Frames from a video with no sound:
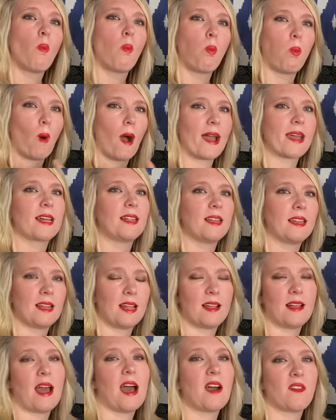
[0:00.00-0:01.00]
while
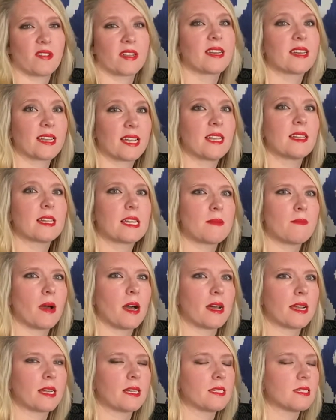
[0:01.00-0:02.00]
having a guilty
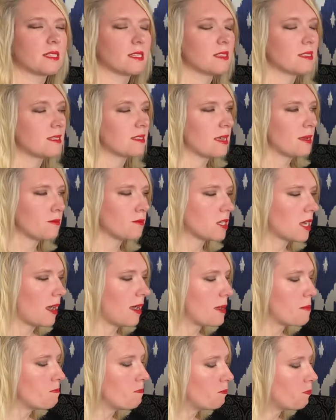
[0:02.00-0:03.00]
mind at the same
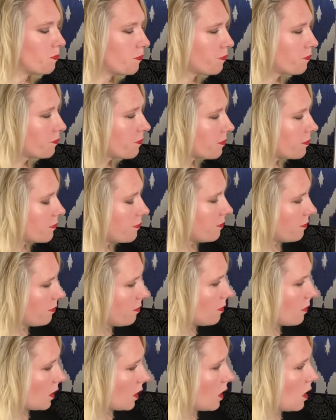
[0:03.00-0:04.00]
time.
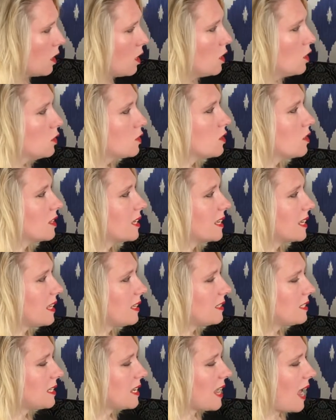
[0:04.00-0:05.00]
So the
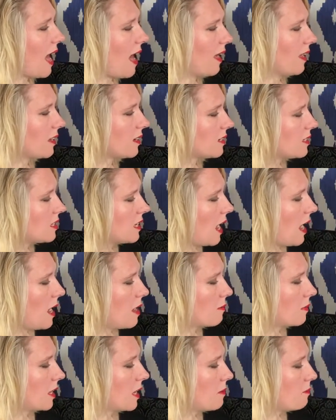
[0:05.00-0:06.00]
guilty act
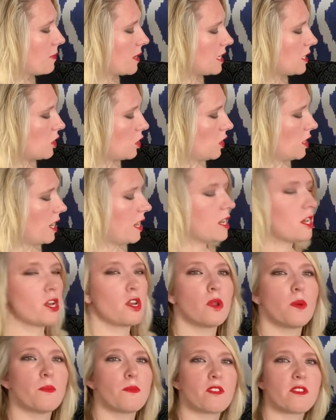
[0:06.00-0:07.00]
can be done in a
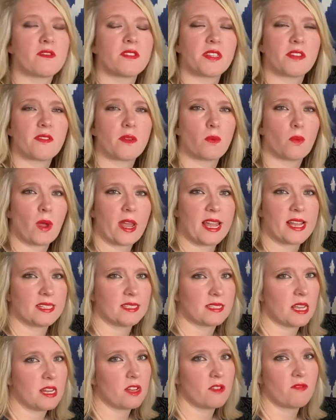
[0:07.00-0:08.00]
number of different
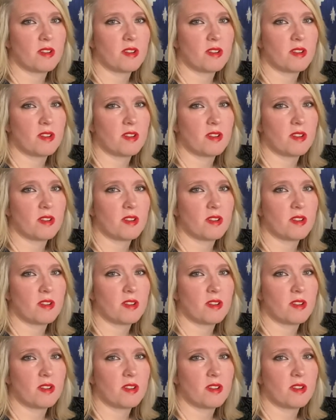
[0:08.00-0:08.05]
ways, and it